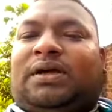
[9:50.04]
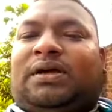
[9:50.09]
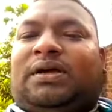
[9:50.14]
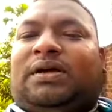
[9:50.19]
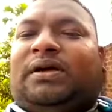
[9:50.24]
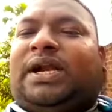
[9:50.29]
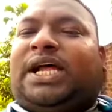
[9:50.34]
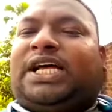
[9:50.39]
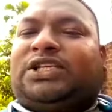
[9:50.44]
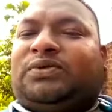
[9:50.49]

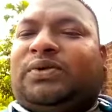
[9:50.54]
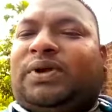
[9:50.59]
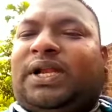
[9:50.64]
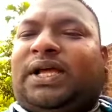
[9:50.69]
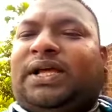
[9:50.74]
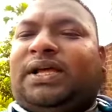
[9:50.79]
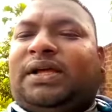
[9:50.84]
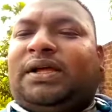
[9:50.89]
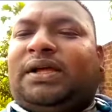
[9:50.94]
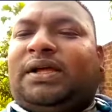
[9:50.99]

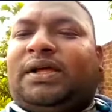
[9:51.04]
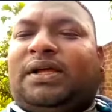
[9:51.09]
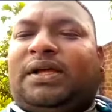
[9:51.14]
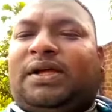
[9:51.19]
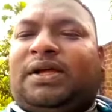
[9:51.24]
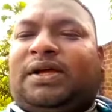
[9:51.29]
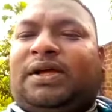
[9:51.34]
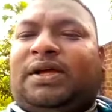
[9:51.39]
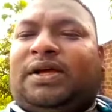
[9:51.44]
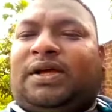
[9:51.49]
gradually
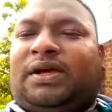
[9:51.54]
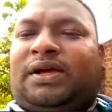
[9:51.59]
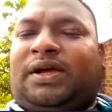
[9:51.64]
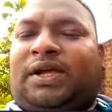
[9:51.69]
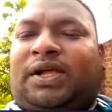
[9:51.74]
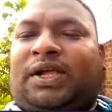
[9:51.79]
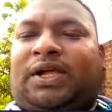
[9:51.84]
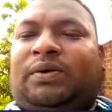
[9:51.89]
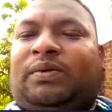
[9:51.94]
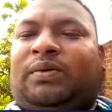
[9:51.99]

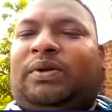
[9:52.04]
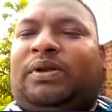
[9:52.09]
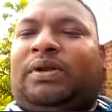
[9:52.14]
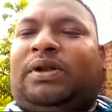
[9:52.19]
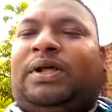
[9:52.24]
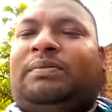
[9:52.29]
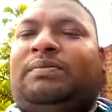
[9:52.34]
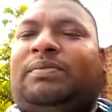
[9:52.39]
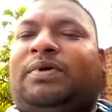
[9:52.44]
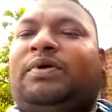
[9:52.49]
you will
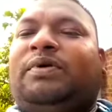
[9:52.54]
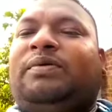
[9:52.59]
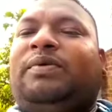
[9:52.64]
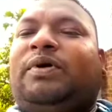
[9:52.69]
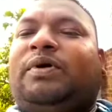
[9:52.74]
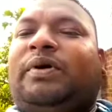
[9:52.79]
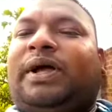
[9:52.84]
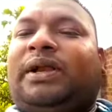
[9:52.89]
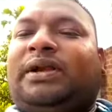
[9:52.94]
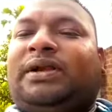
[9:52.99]
improve
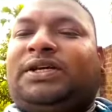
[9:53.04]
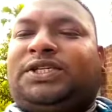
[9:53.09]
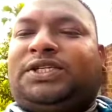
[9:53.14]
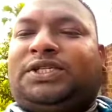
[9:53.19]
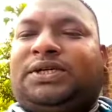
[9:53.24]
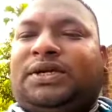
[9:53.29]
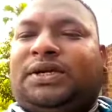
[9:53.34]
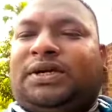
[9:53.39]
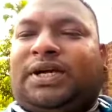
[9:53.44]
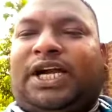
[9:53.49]
your English.
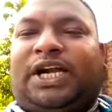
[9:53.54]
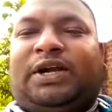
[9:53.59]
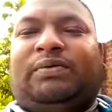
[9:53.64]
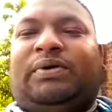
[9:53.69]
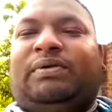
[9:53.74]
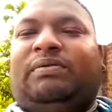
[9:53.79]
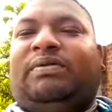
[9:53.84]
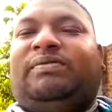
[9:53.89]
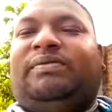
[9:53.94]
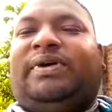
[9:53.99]
It
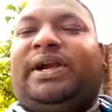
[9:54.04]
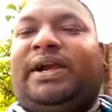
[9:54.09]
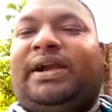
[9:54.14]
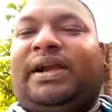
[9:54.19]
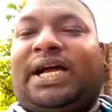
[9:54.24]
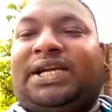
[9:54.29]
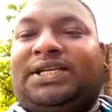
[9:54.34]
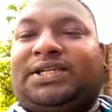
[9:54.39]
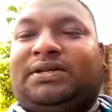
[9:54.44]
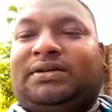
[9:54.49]
will be very
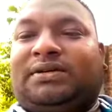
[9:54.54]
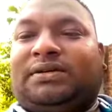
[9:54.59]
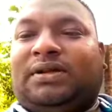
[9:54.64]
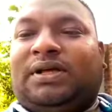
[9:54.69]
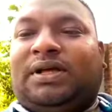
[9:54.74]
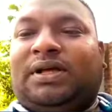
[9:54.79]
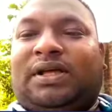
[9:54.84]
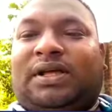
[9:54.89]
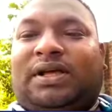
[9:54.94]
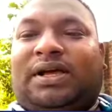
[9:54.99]
natural,
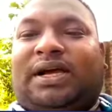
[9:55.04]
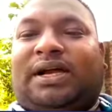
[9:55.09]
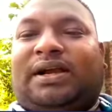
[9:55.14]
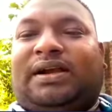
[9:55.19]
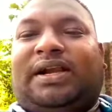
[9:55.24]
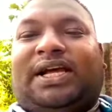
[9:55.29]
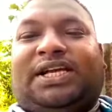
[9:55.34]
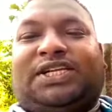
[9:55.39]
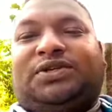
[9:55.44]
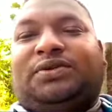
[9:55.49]
and
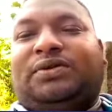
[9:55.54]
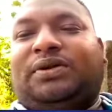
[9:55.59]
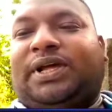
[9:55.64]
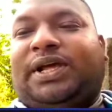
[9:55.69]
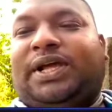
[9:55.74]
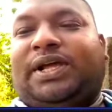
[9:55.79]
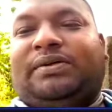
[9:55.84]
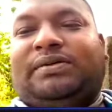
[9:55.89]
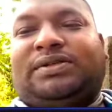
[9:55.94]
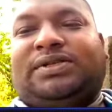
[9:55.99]
naturally
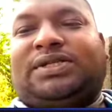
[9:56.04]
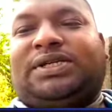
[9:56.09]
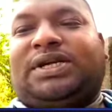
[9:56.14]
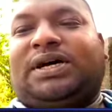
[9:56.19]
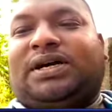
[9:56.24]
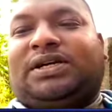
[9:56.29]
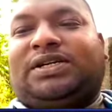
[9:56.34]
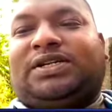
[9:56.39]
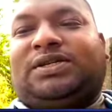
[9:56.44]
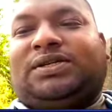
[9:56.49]
you'll
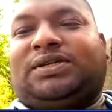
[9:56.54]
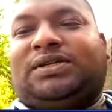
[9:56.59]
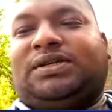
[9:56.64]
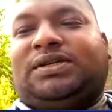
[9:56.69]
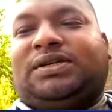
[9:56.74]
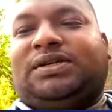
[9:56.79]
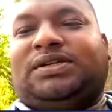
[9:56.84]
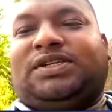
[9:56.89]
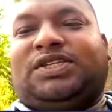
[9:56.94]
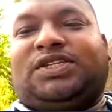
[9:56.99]
start
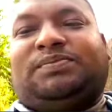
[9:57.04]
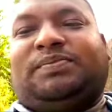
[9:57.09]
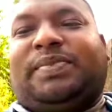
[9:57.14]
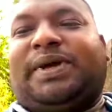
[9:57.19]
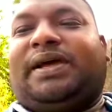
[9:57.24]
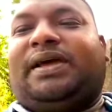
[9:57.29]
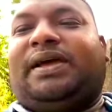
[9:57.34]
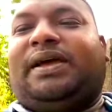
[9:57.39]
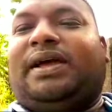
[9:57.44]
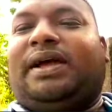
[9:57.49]

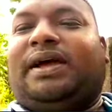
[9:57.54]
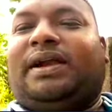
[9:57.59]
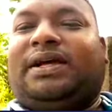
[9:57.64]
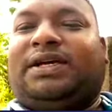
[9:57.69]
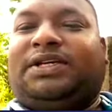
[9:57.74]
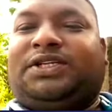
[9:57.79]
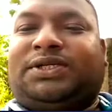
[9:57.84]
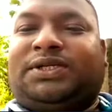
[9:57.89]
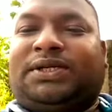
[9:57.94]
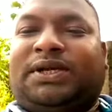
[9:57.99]
speaking
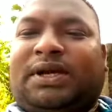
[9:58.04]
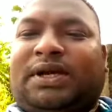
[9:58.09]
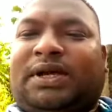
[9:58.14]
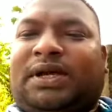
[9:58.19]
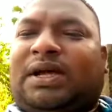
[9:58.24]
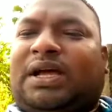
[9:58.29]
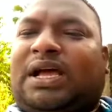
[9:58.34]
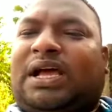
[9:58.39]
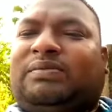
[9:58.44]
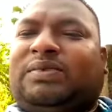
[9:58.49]
English
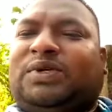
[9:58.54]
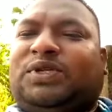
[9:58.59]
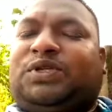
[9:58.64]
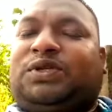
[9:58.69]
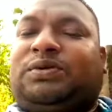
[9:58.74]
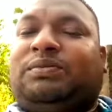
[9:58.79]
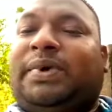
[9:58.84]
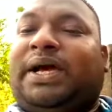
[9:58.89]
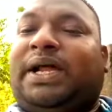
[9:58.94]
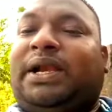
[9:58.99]

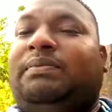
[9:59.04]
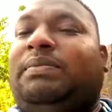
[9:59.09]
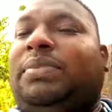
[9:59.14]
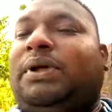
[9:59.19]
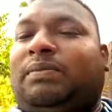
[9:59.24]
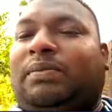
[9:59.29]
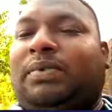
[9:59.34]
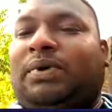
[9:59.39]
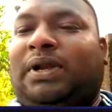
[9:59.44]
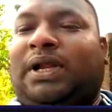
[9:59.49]
amidst many
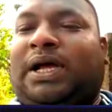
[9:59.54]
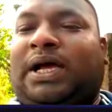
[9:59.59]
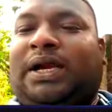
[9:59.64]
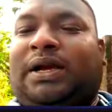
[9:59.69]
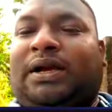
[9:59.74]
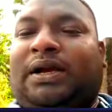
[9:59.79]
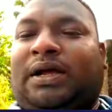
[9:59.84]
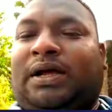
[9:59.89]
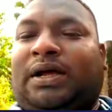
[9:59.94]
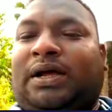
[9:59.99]
people,
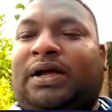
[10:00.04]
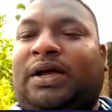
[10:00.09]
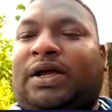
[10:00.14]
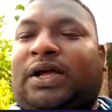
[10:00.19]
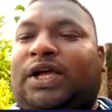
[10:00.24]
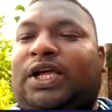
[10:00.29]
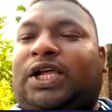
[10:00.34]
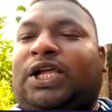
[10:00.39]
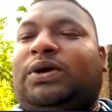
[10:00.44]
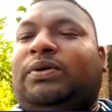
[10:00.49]
and
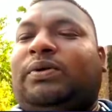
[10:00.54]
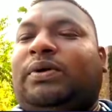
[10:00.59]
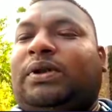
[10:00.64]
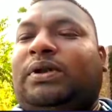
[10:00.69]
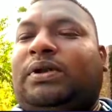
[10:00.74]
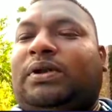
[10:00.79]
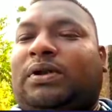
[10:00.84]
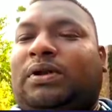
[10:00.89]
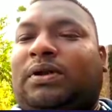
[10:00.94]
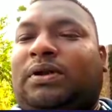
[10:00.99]
you'll